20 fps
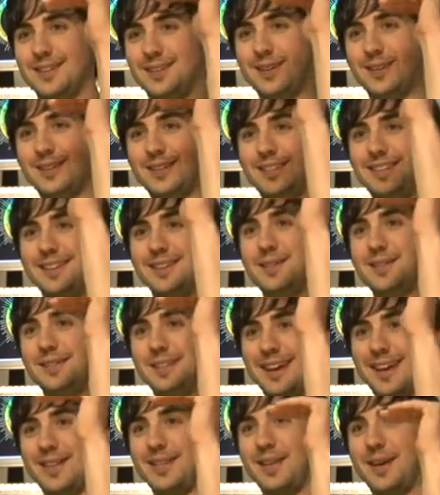You'd see it go
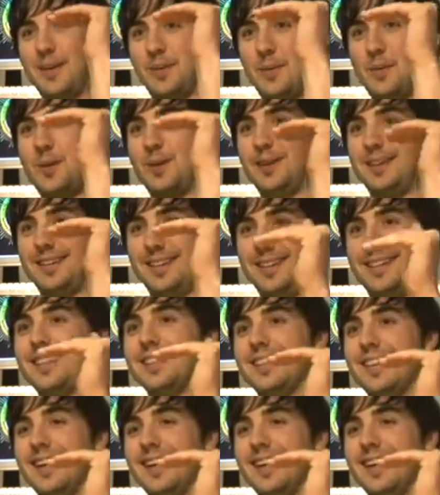down like one